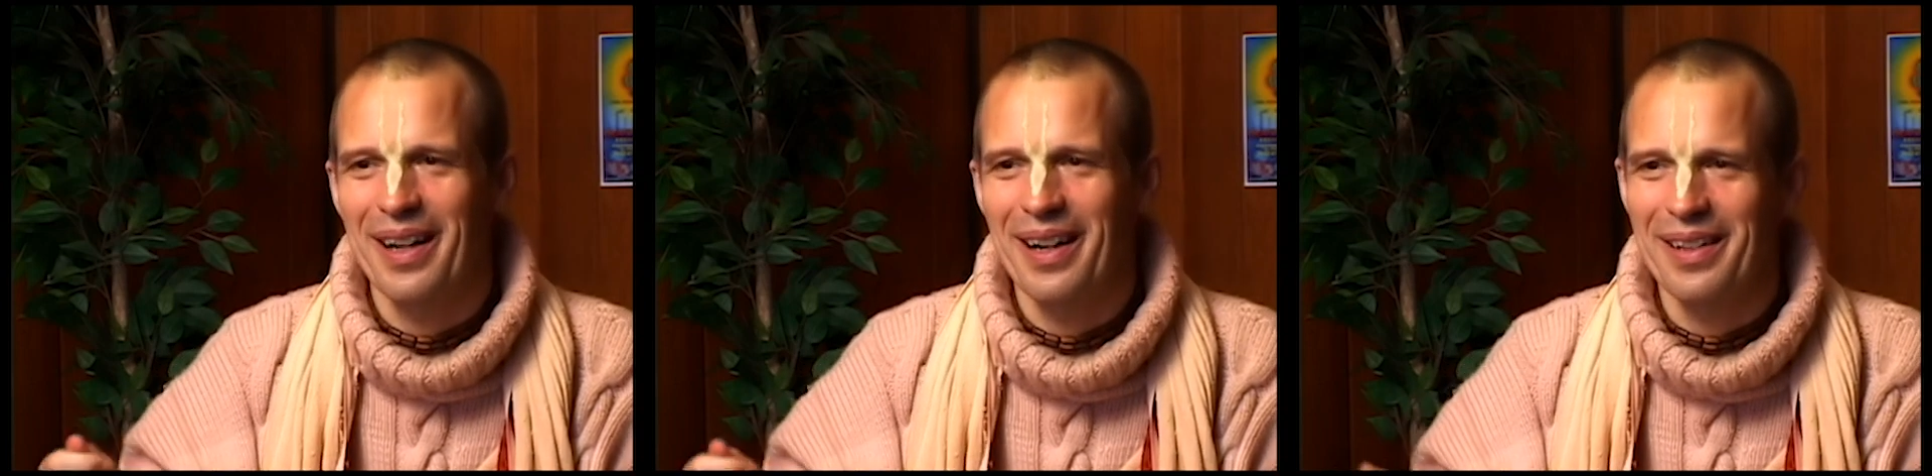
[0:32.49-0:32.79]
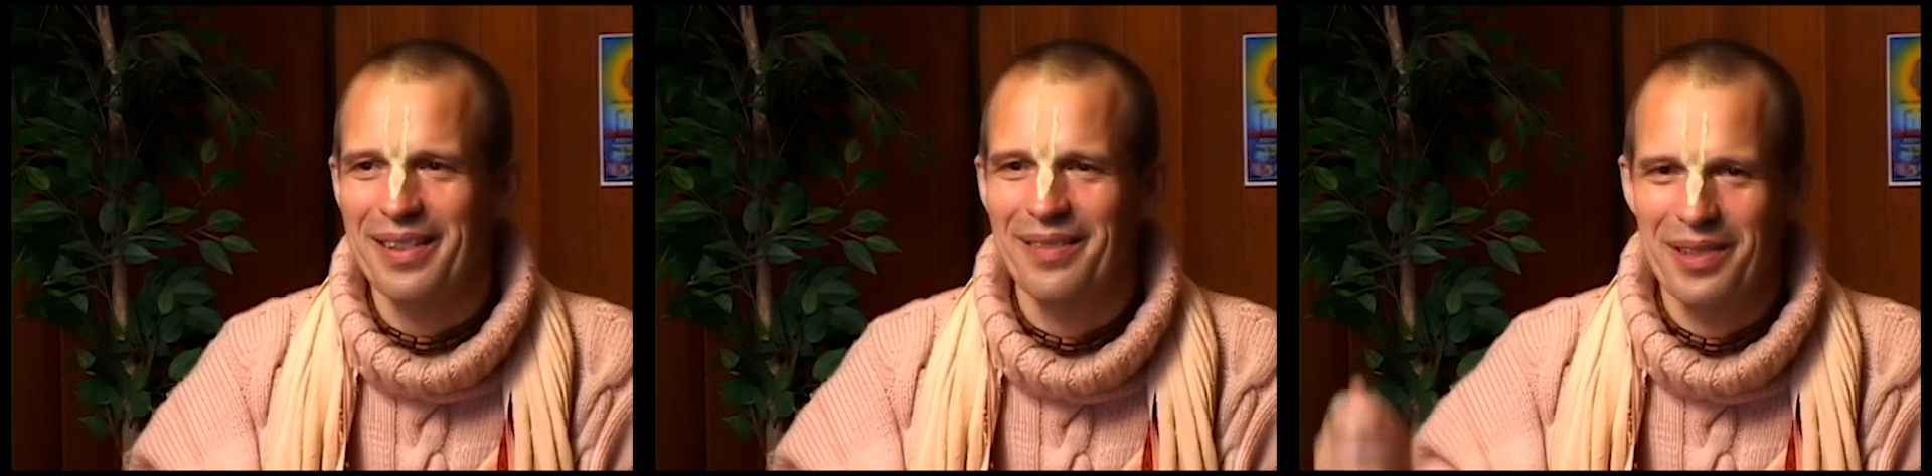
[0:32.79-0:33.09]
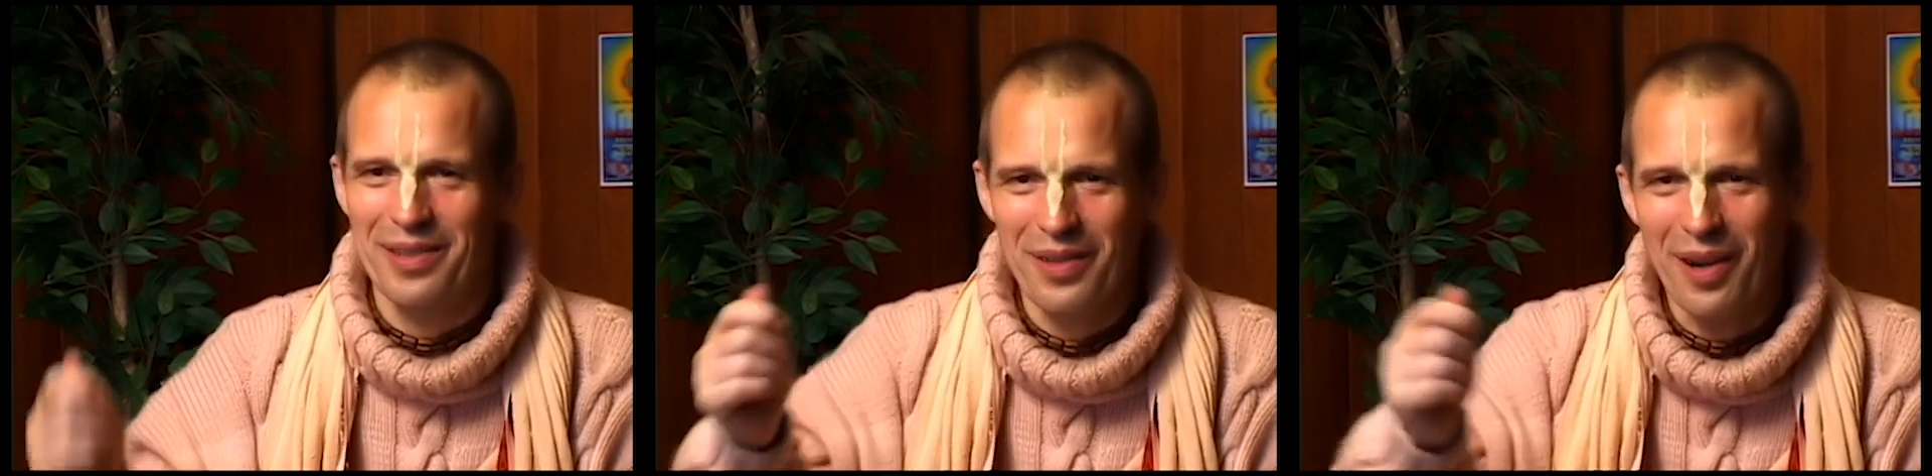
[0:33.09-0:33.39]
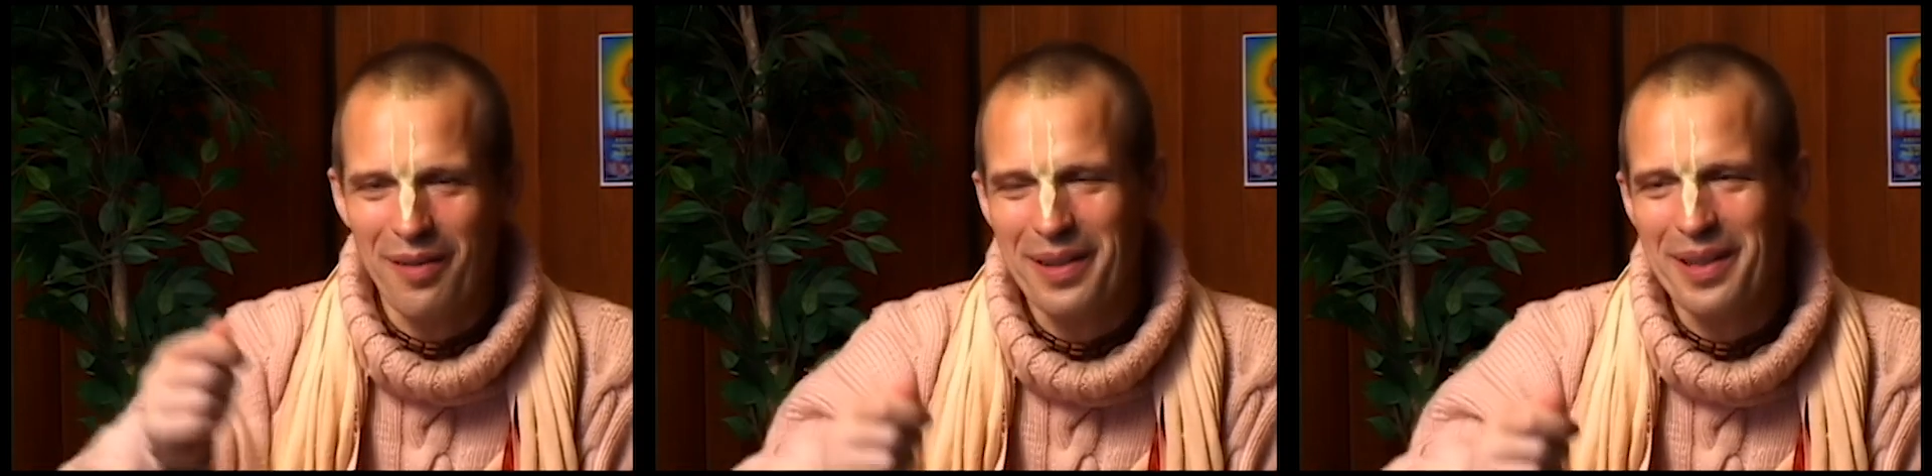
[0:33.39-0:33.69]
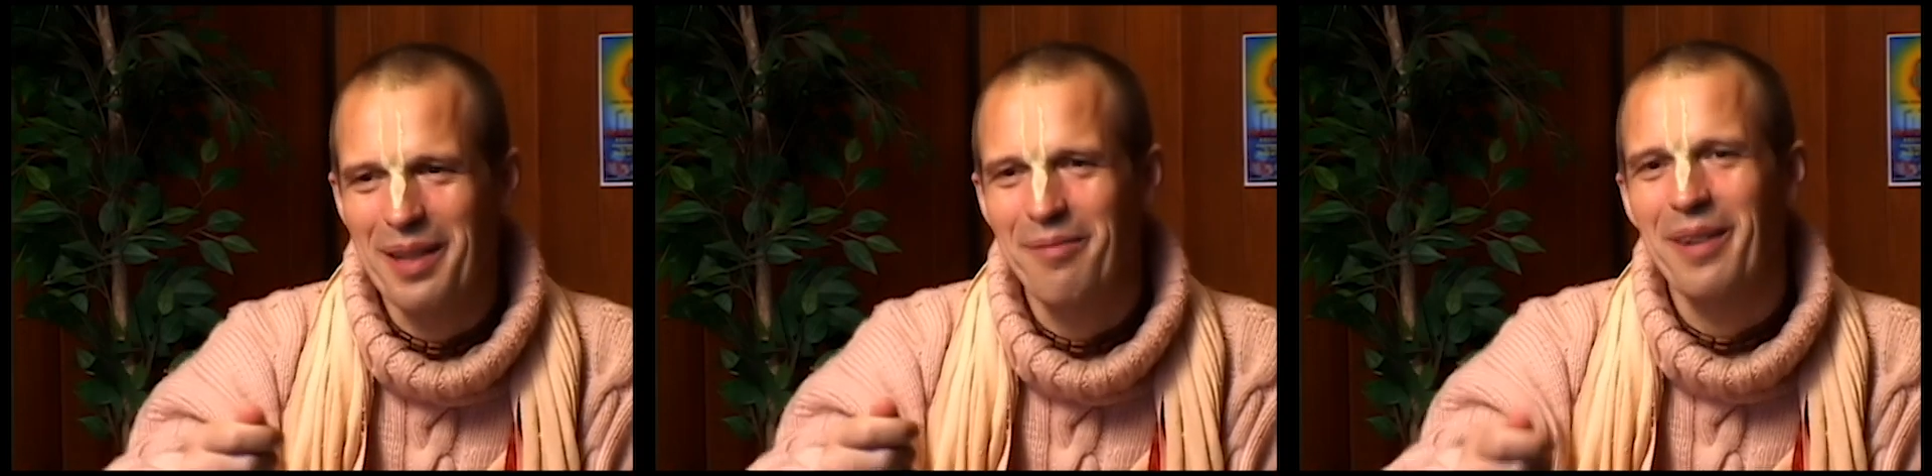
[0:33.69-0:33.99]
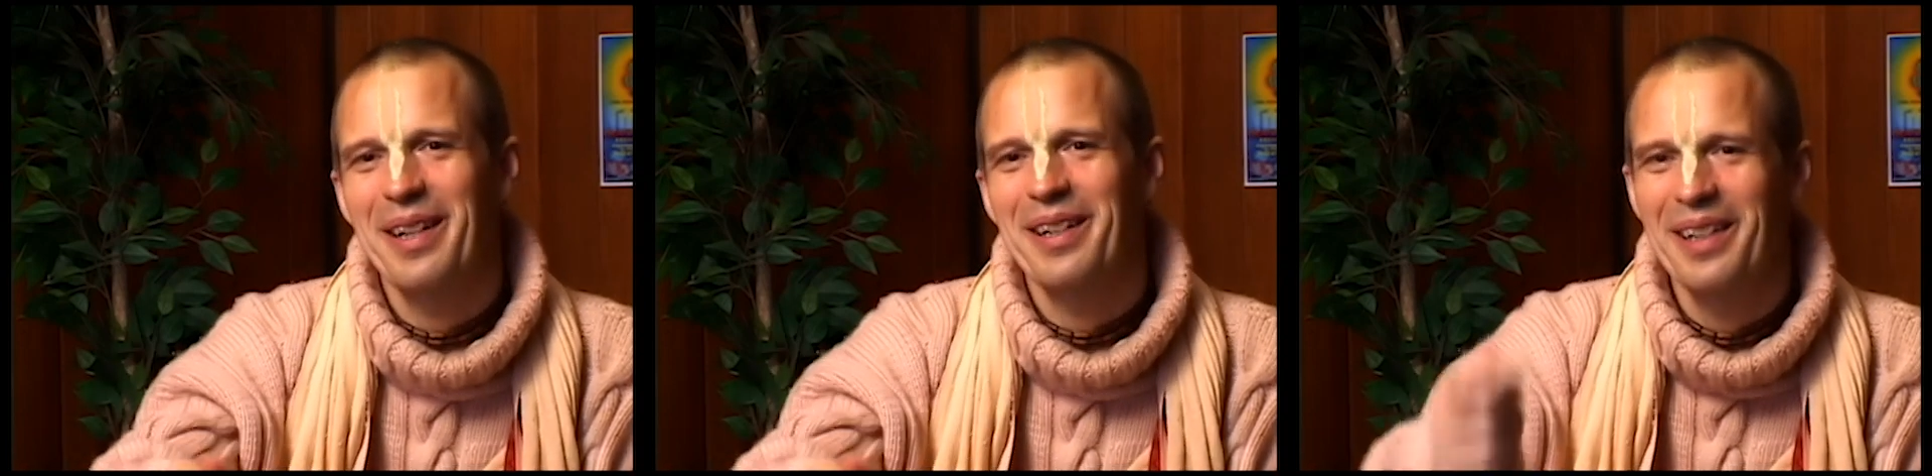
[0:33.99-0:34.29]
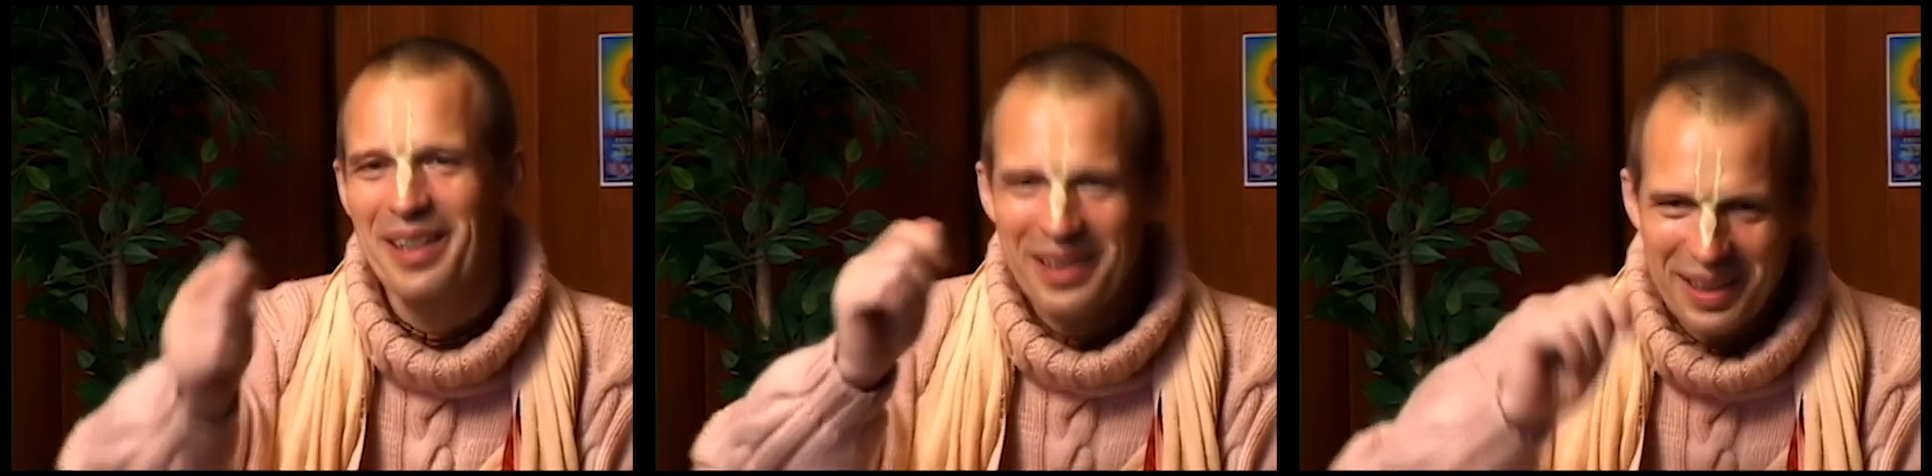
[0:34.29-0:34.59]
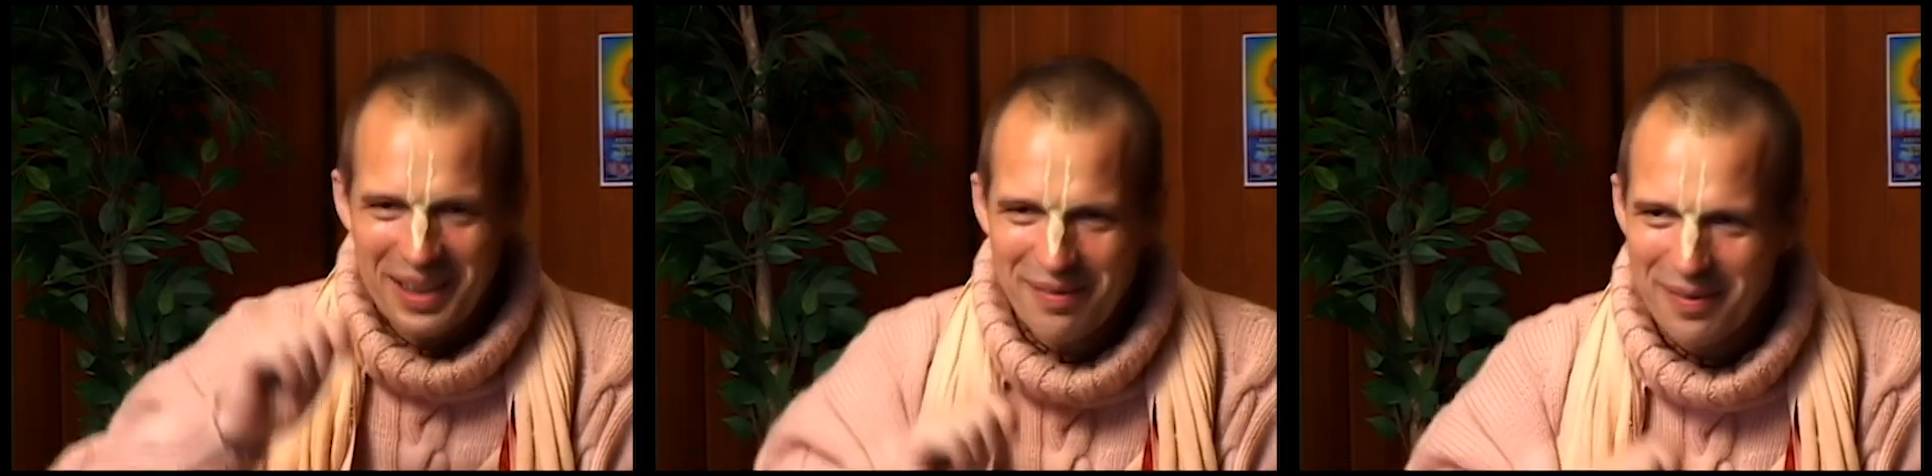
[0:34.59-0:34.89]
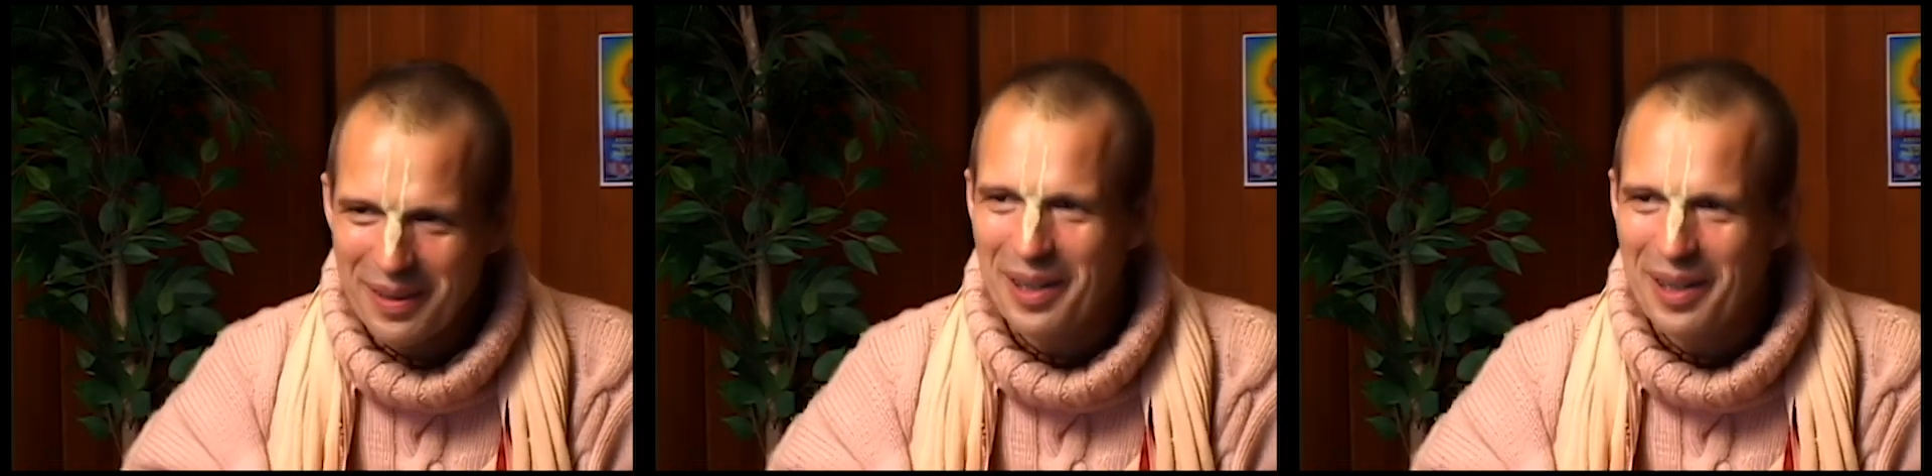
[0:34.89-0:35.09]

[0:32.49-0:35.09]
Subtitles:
us, which we offered him, and give